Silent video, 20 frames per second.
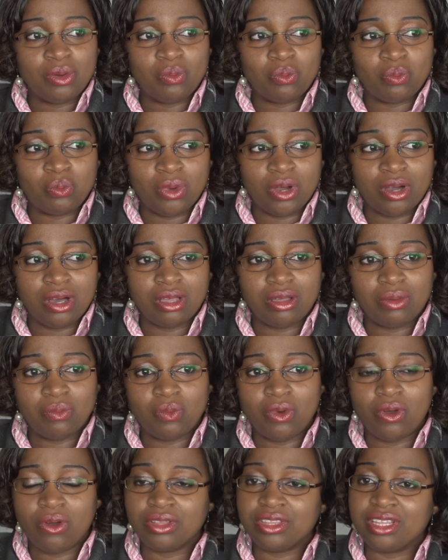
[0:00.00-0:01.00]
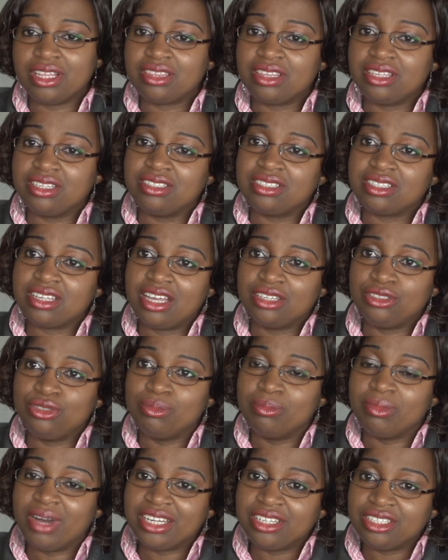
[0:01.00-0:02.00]
what other things are you
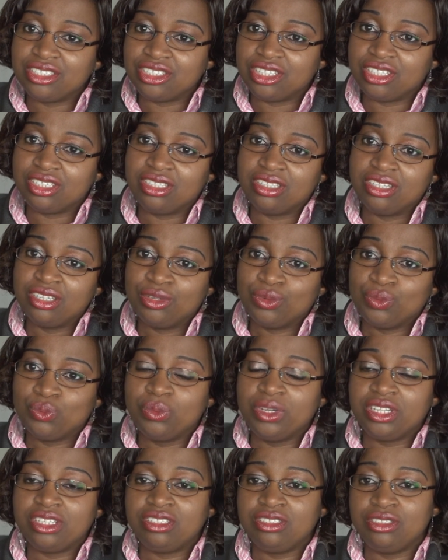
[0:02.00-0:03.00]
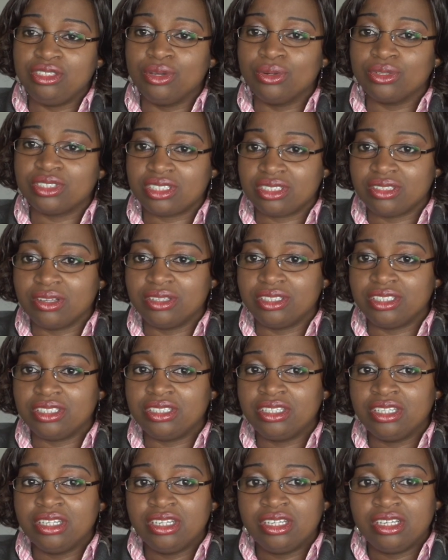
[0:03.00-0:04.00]
managing with your
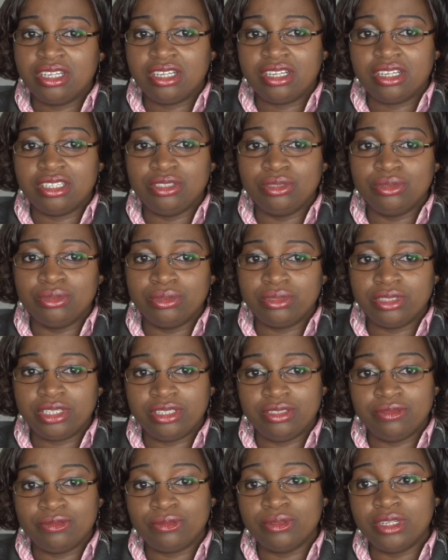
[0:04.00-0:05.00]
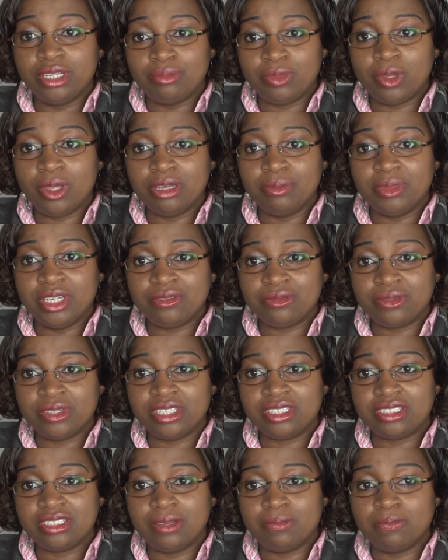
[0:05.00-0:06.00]
study? Are you in full employment, for
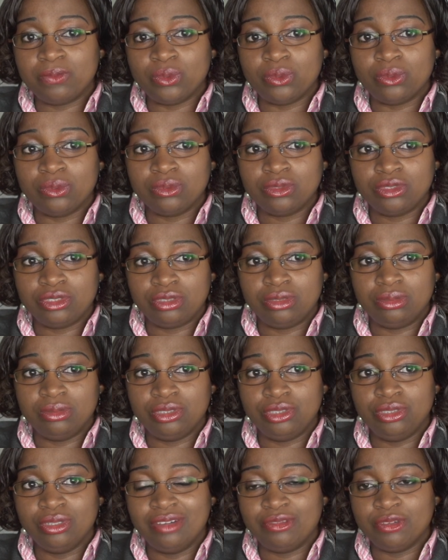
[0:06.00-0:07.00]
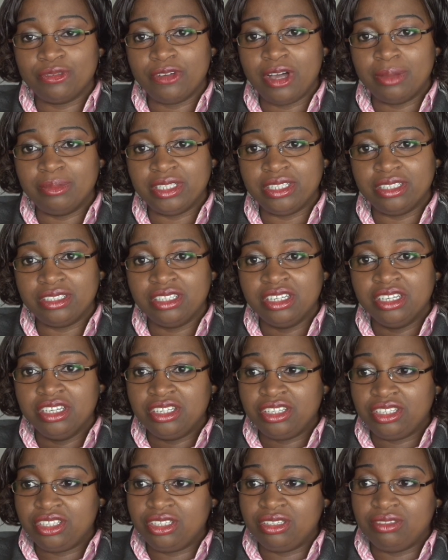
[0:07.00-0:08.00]
example? Do you have a family?
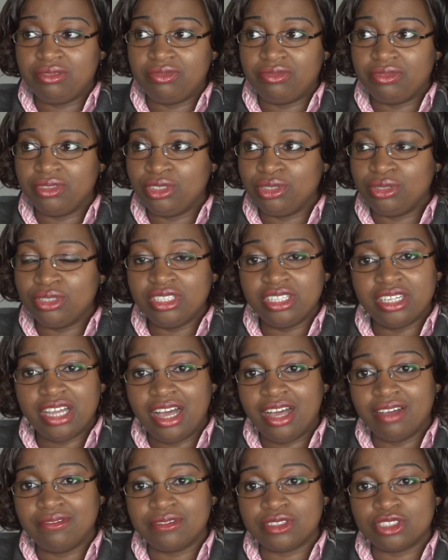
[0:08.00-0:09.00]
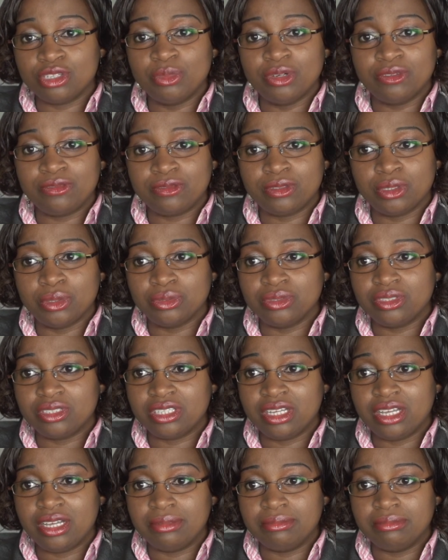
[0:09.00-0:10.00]
If you didn't have some of those,
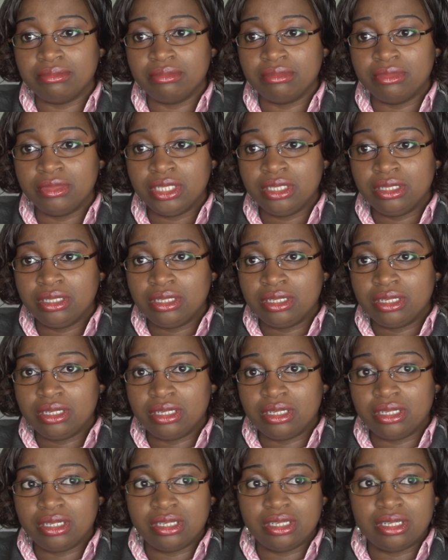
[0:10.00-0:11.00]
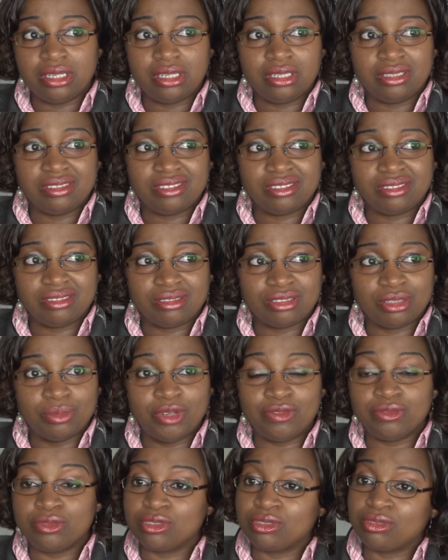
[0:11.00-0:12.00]
some
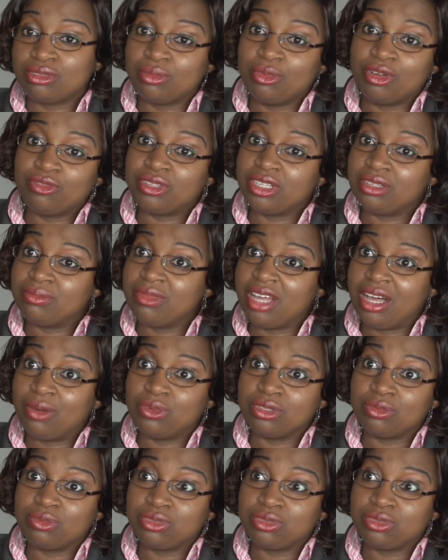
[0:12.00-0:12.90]
of them, I